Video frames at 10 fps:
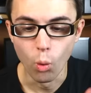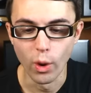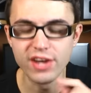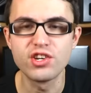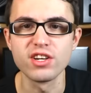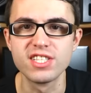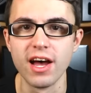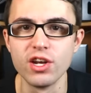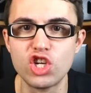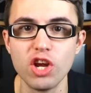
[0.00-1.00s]

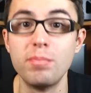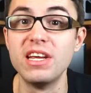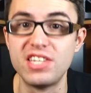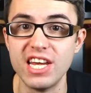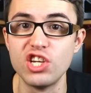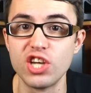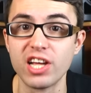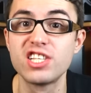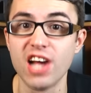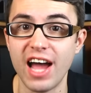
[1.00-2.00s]
Wintersun should be
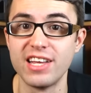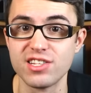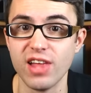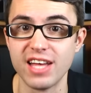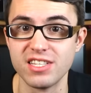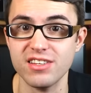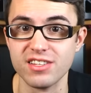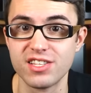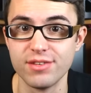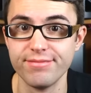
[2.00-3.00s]
teaching science
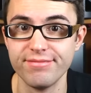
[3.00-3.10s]
lessons.